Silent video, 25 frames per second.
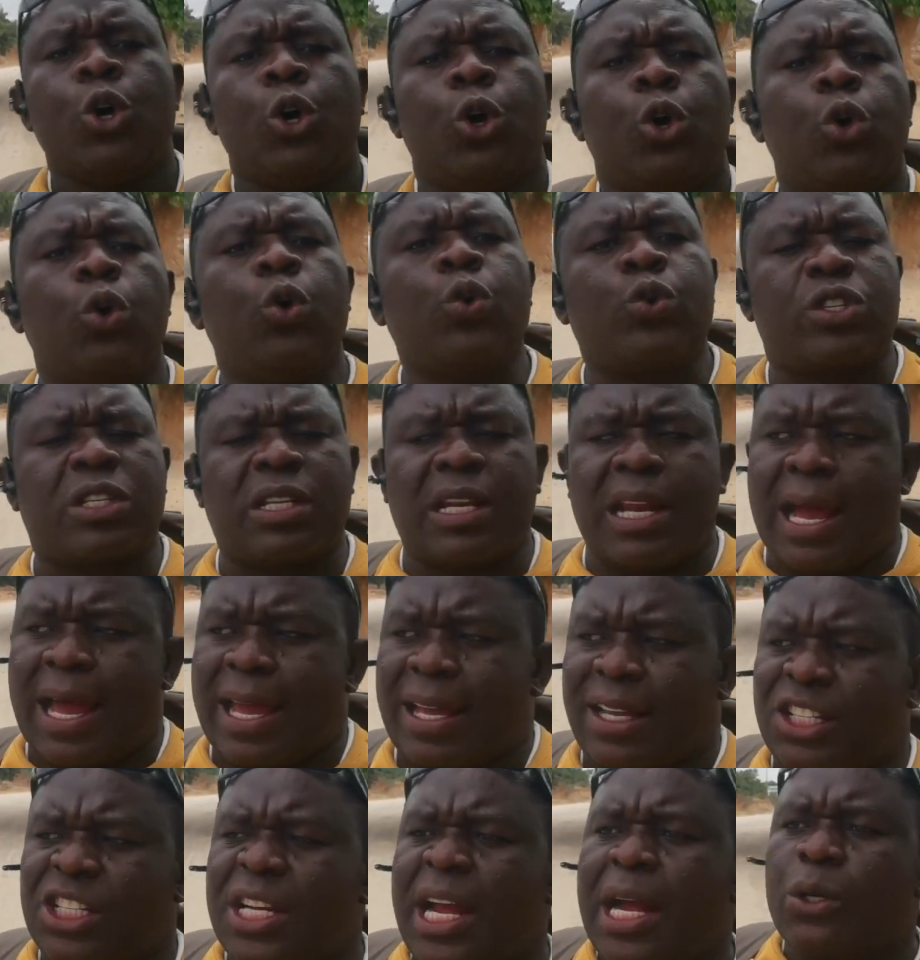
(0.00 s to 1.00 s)
looks
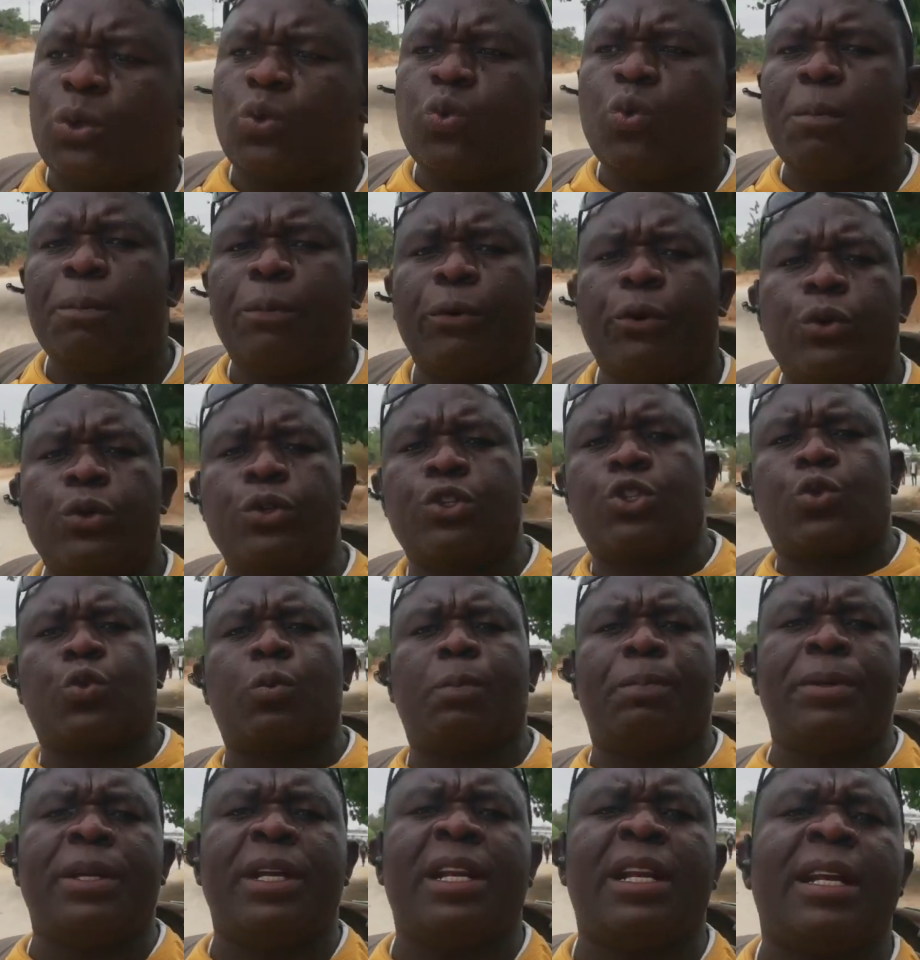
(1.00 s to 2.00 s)
like. Shantumbu used to
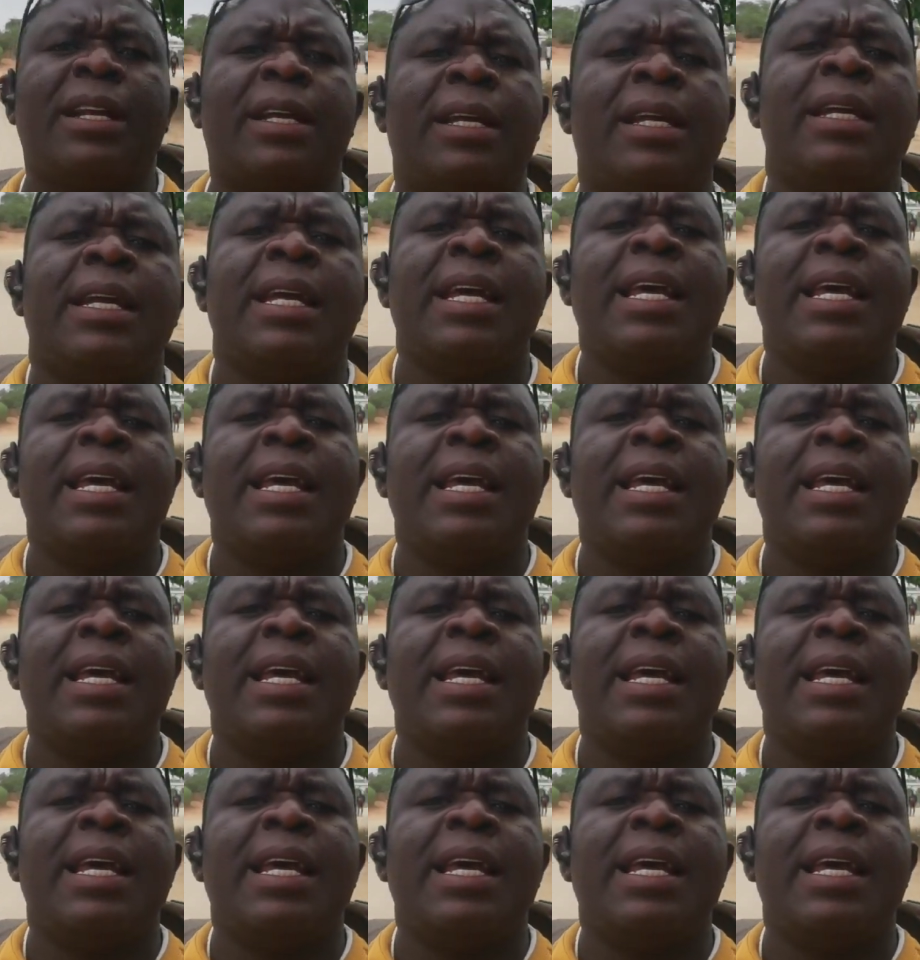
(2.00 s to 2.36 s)
be